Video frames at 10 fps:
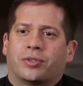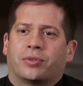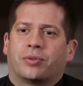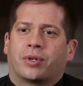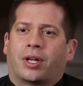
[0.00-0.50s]

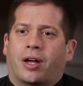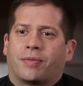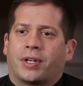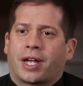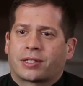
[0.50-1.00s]
you uh,
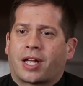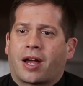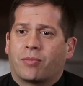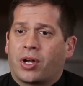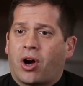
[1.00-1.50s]
the next
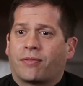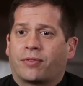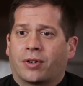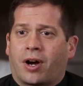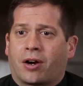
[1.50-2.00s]
time we
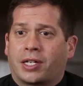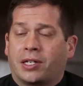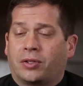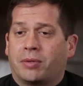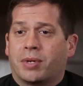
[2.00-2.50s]
offer our
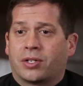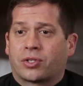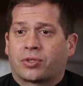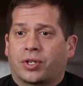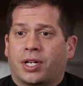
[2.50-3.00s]
healing
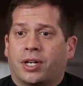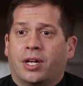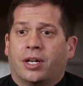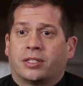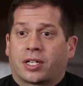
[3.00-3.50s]
ministry
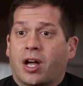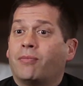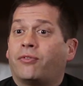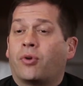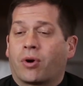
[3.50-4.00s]
to
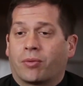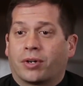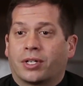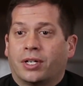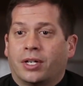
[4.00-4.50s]
come
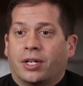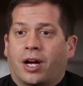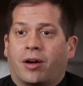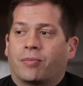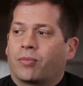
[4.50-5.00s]
forward.
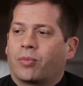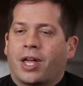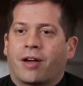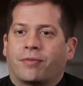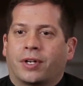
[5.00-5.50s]
Um, we
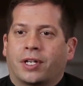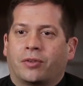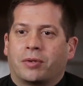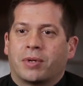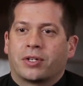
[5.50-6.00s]
have the
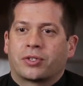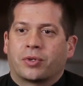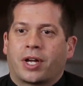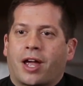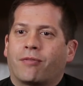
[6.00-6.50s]
healing
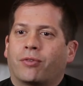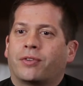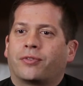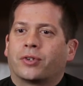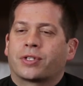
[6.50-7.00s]
ministry every
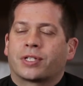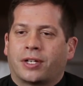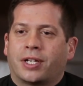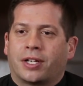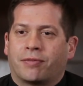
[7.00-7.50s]
first
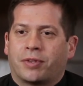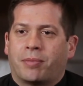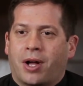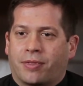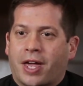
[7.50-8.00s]
Sunday of the
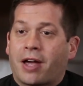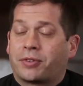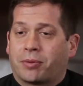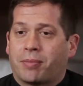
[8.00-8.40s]
month after